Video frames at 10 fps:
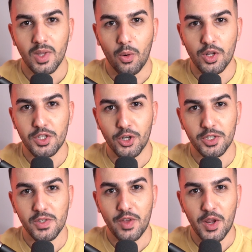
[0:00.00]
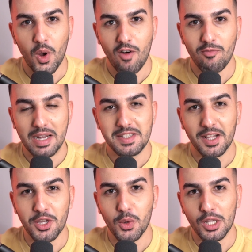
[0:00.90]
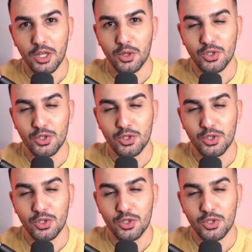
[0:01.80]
I want to start this video off by telling you a little